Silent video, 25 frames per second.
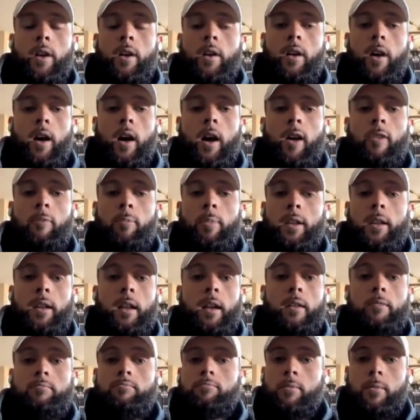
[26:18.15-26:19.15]
But
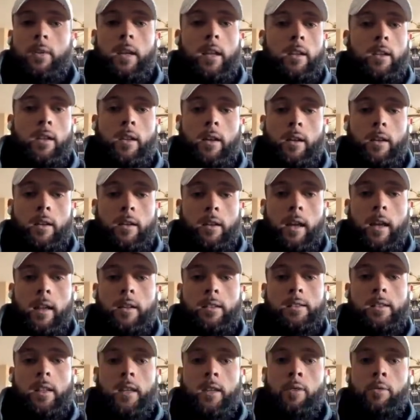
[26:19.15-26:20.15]
the
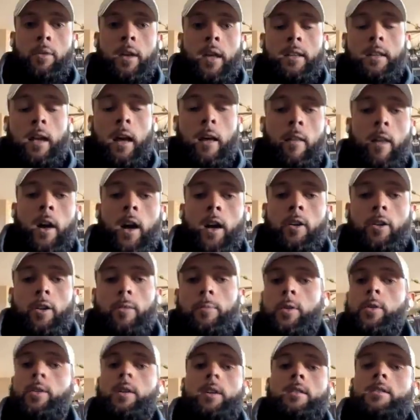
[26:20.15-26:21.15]
instant you get in that locker
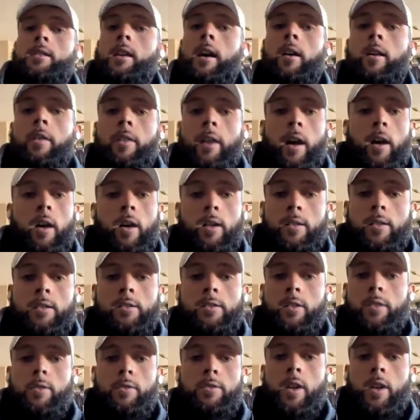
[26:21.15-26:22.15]
room, you can tell that all these